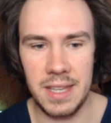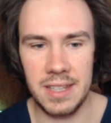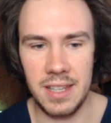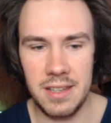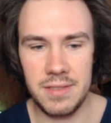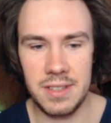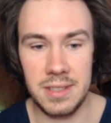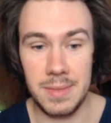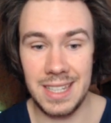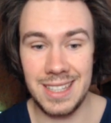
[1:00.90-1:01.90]
and love into
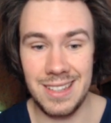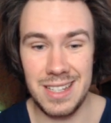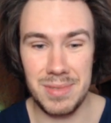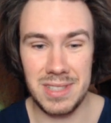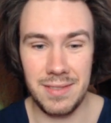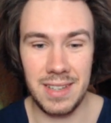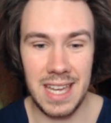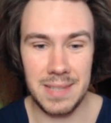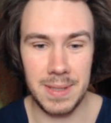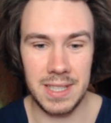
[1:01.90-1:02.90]
making their specific
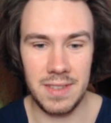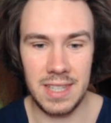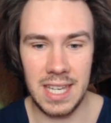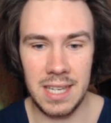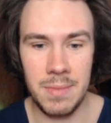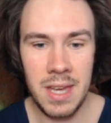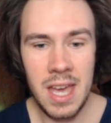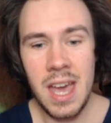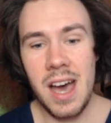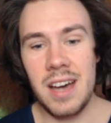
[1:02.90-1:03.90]
aspect of the game
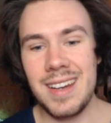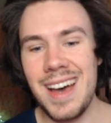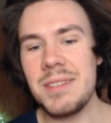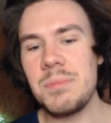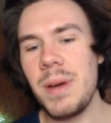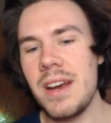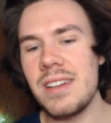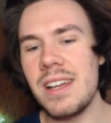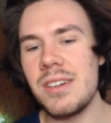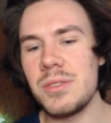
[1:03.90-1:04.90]
an
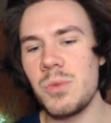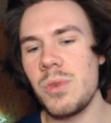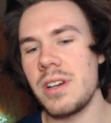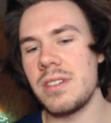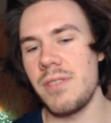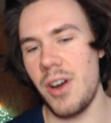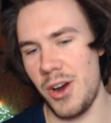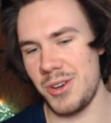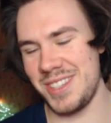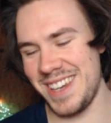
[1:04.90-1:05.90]
unparalleled work of
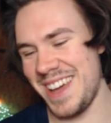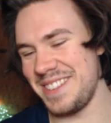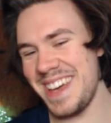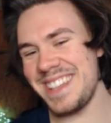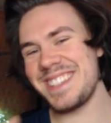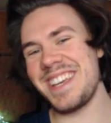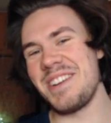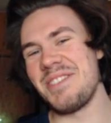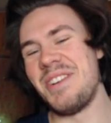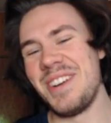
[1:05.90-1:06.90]
art. Now that's
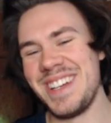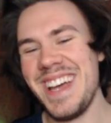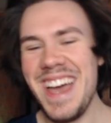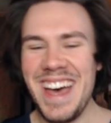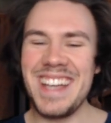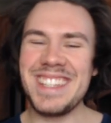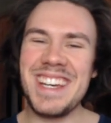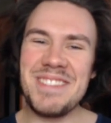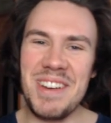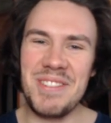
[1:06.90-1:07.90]
kind of
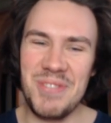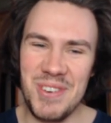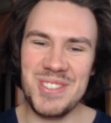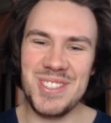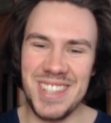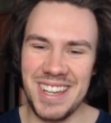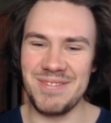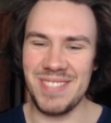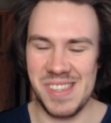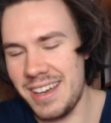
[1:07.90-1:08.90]
my first
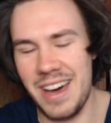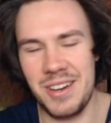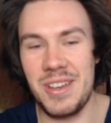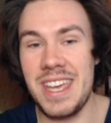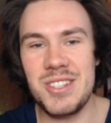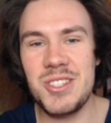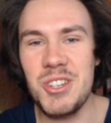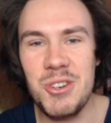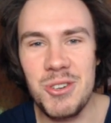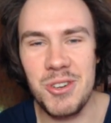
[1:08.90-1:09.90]

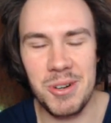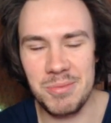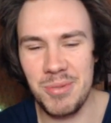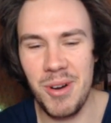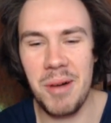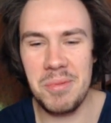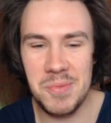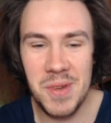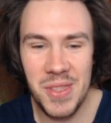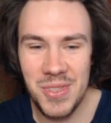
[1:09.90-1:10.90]
issue or
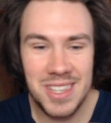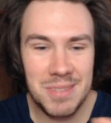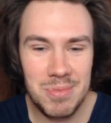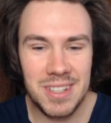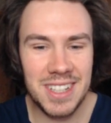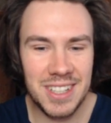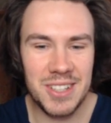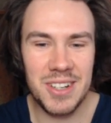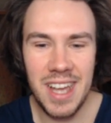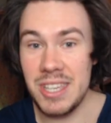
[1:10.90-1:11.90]
problem with this
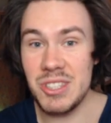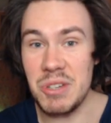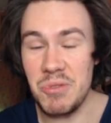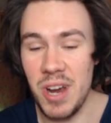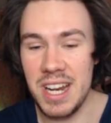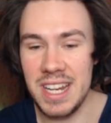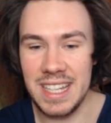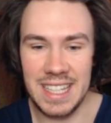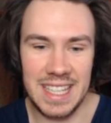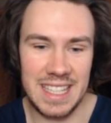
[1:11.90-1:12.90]
particular piece of
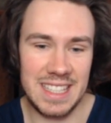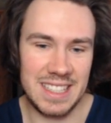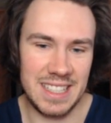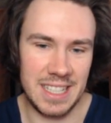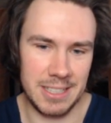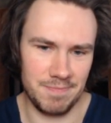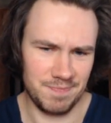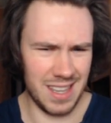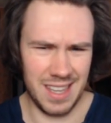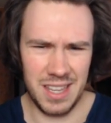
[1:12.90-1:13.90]
writing is
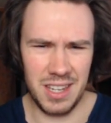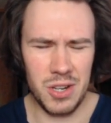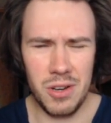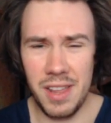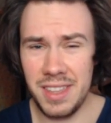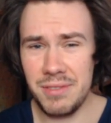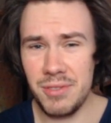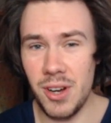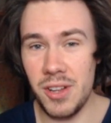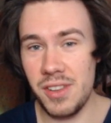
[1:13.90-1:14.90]
I think
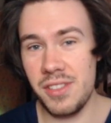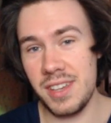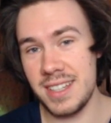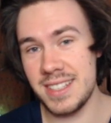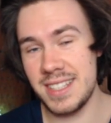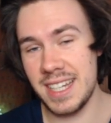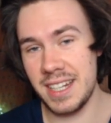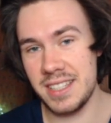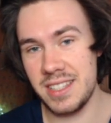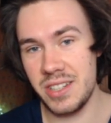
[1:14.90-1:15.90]
for all the things that Second
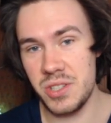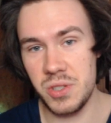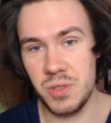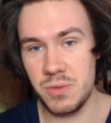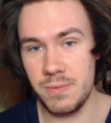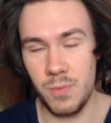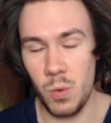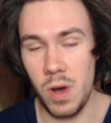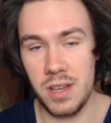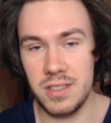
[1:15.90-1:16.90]
Extinction
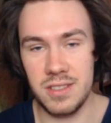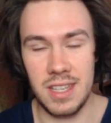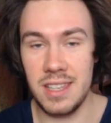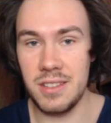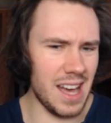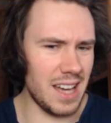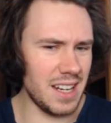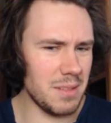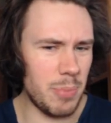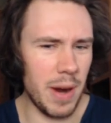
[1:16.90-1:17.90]
is an
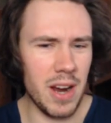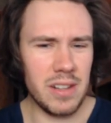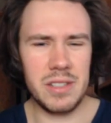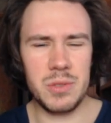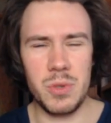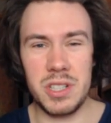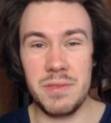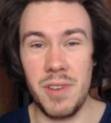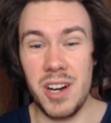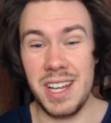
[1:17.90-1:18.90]
unparalleled work
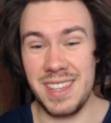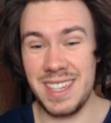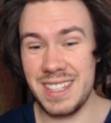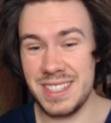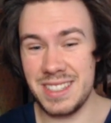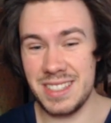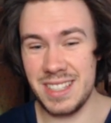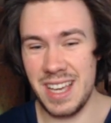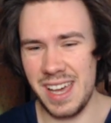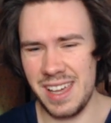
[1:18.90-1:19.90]
of art. I think
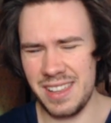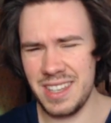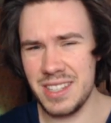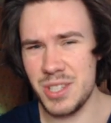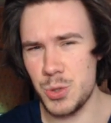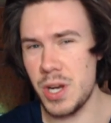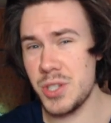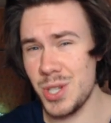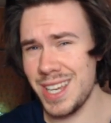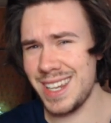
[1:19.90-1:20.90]
it's
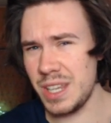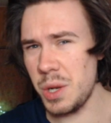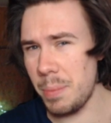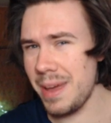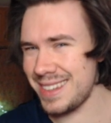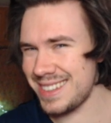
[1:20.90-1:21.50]
stretching it a litll bit,